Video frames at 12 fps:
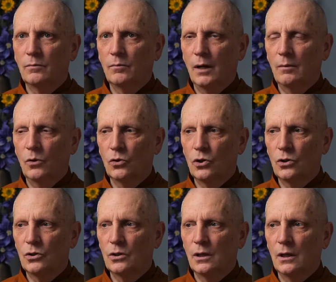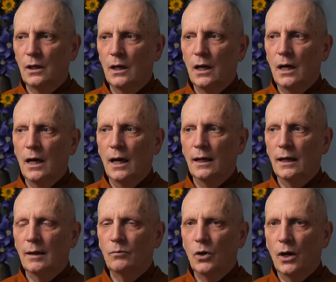my emotions, and
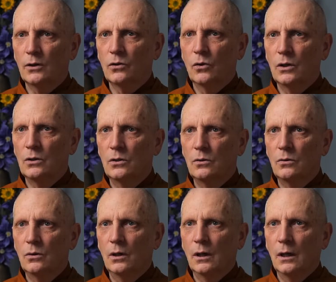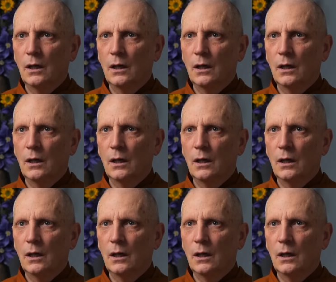that I'm not going to